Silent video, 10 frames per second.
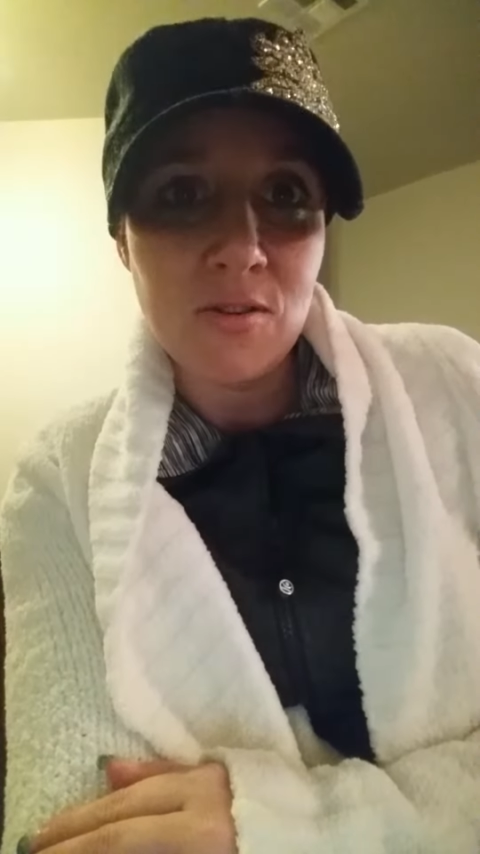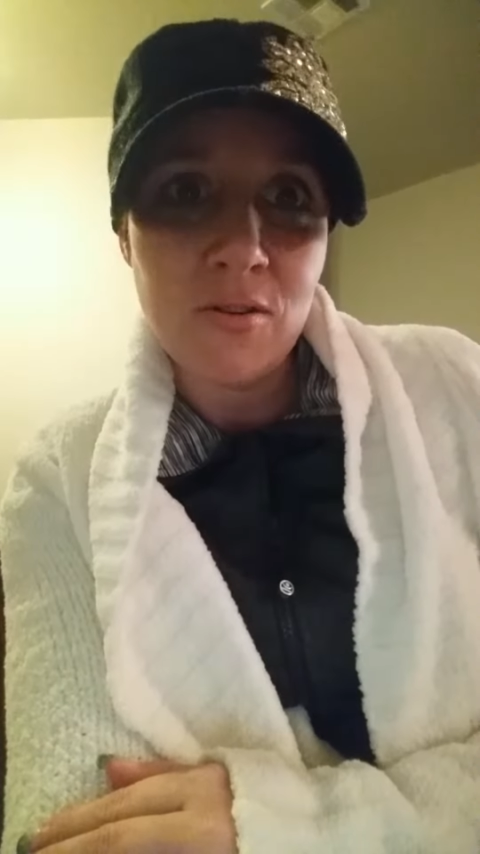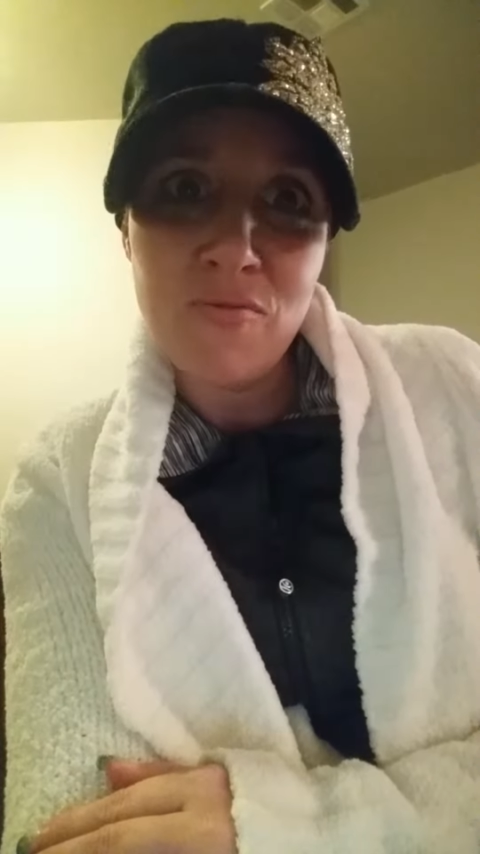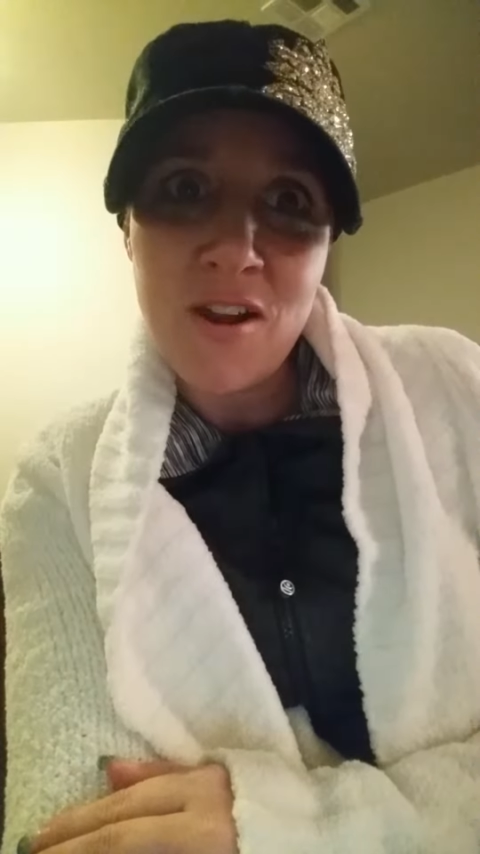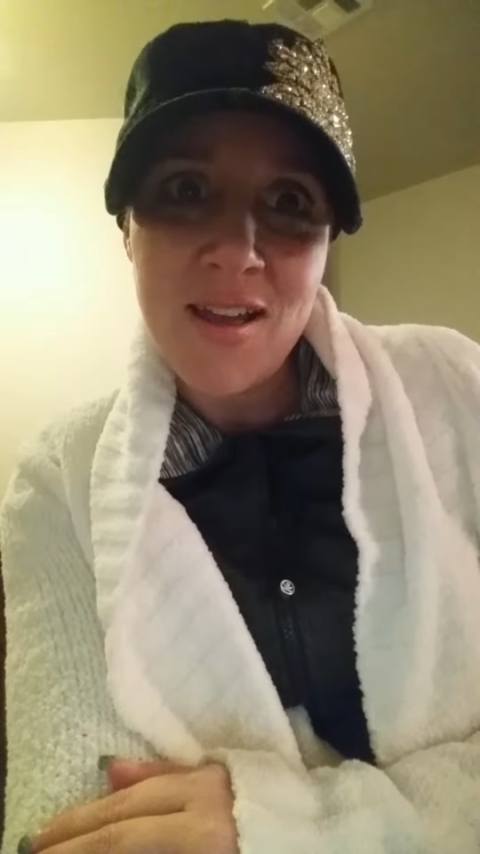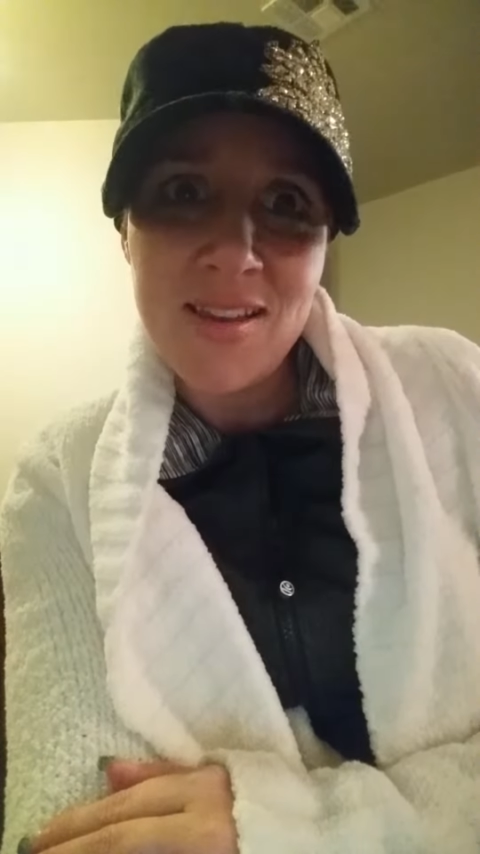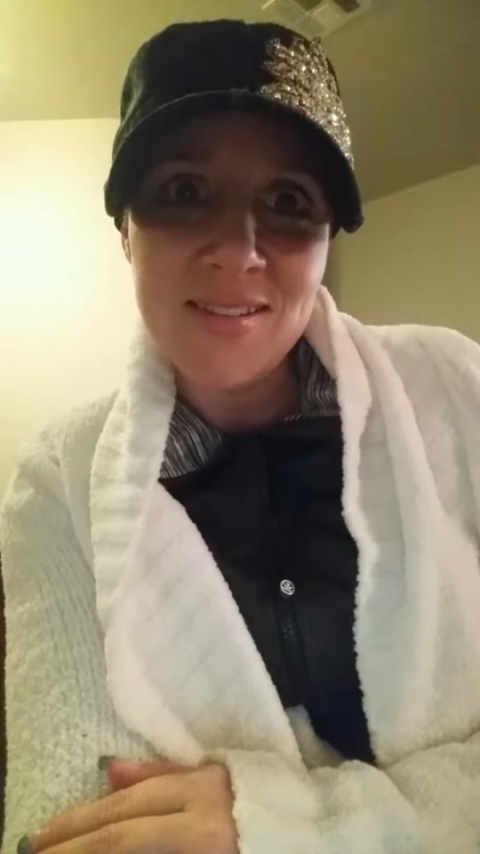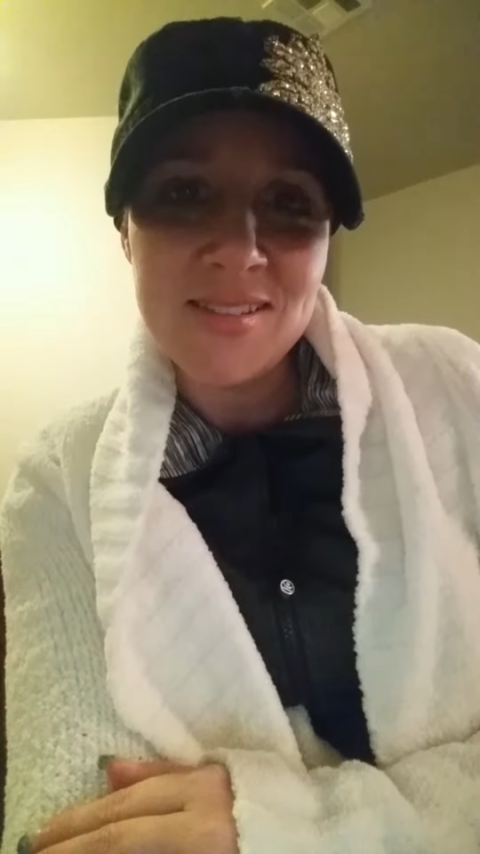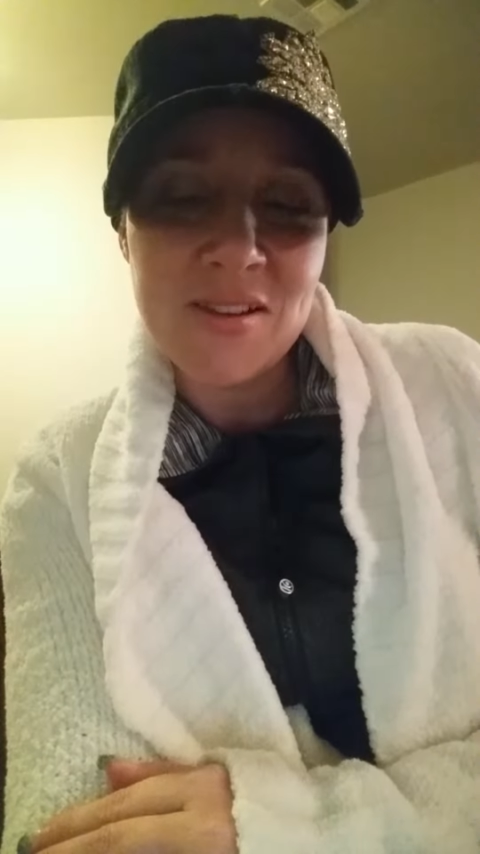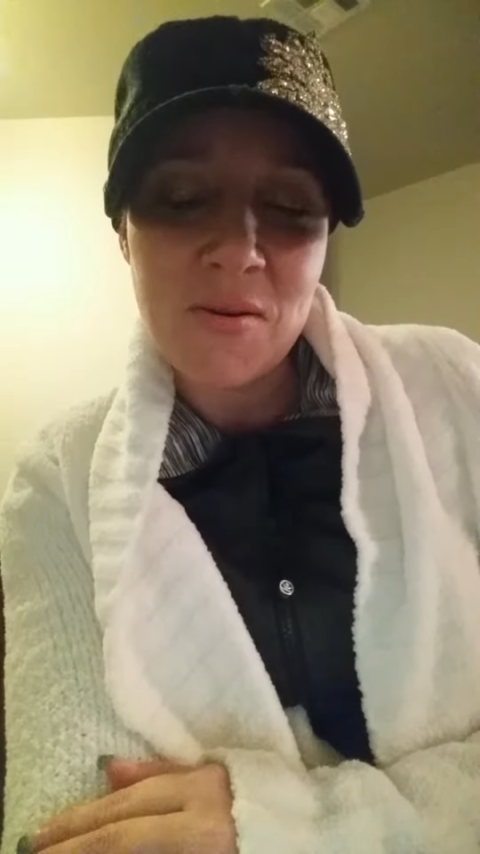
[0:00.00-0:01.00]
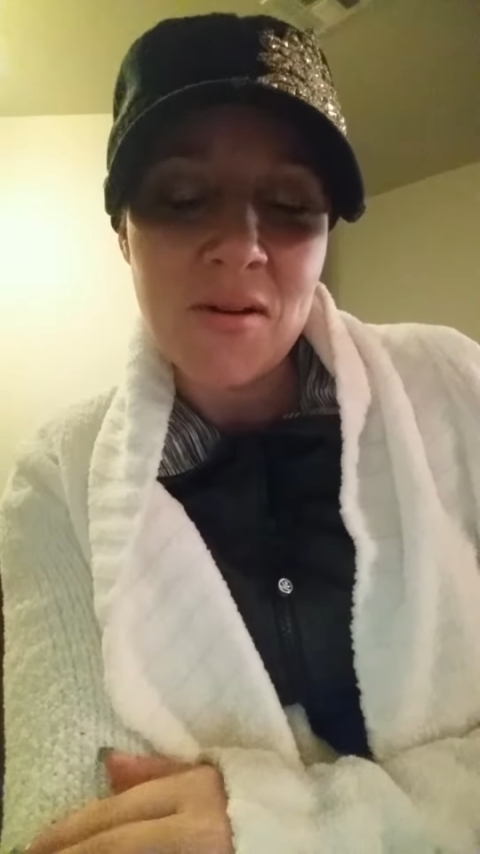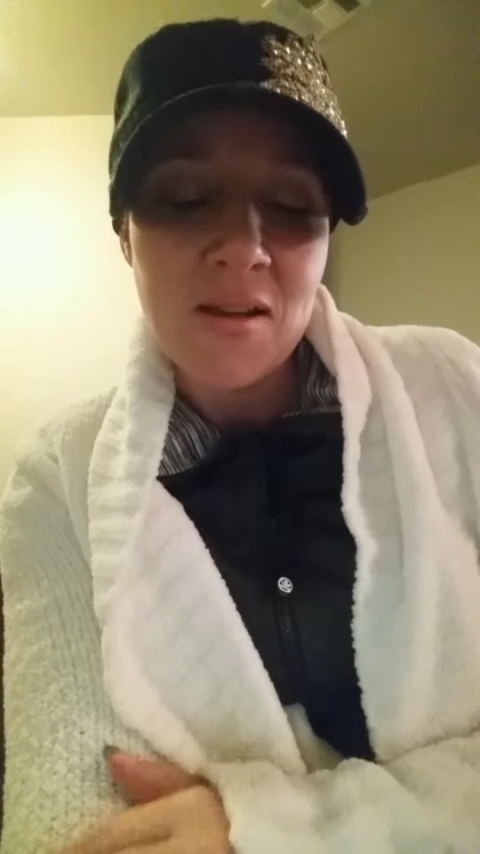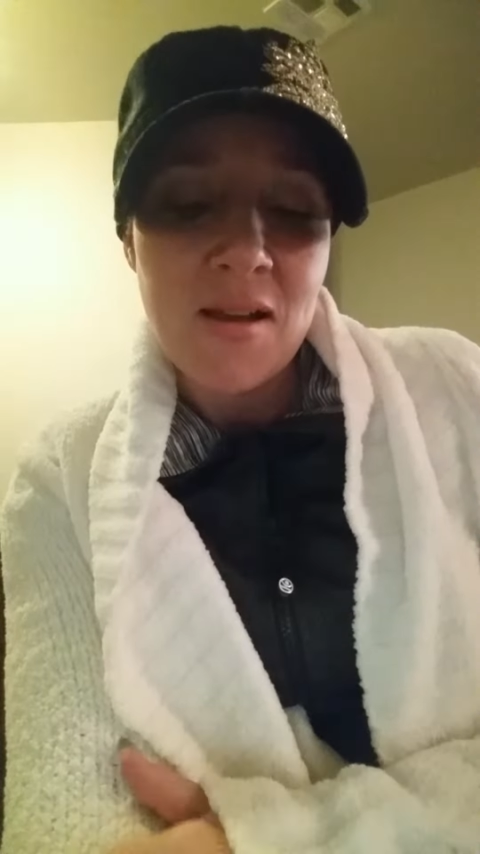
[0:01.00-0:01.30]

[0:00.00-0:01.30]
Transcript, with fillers: you're a friend. So